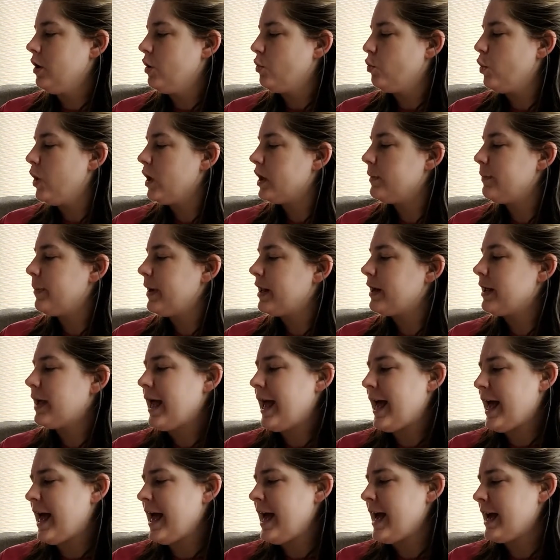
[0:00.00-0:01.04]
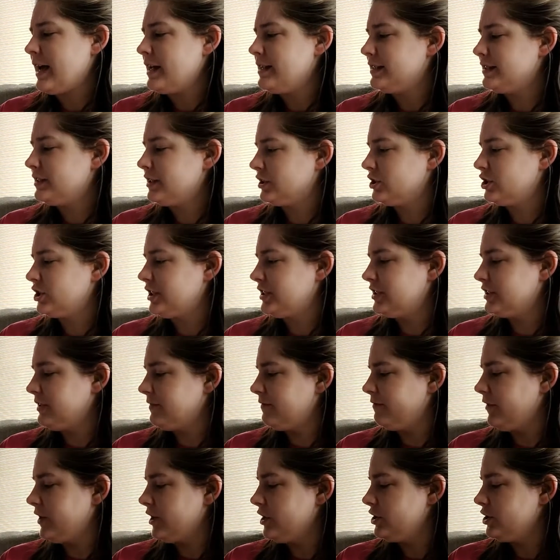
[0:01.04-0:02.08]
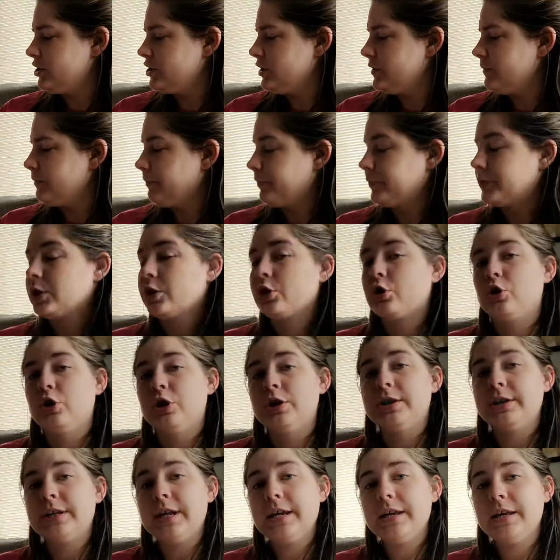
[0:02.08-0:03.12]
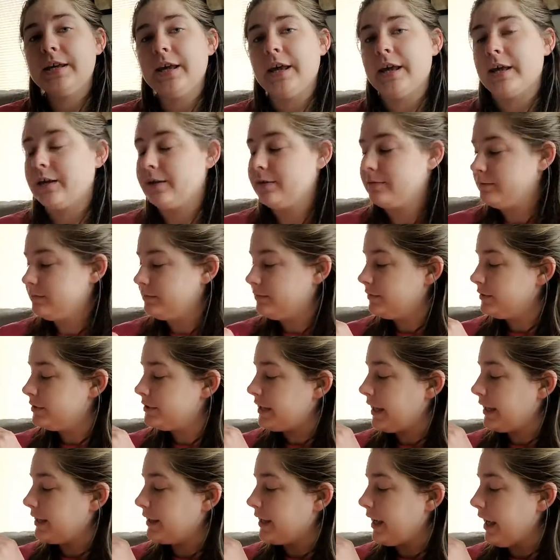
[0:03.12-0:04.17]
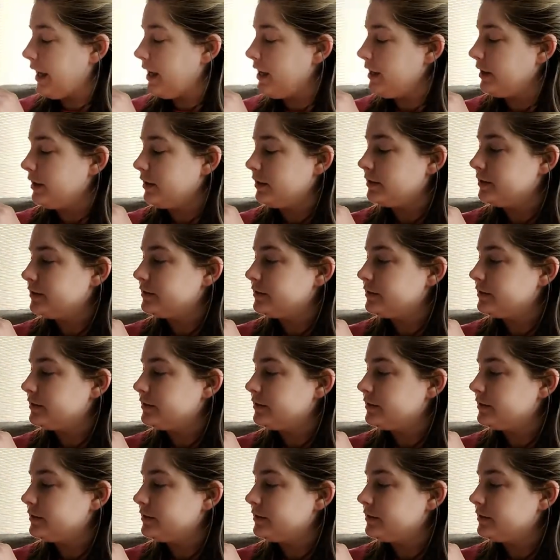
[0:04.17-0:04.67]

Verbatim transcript: What about a hat? suggested Fish. Good thinking, said Cake.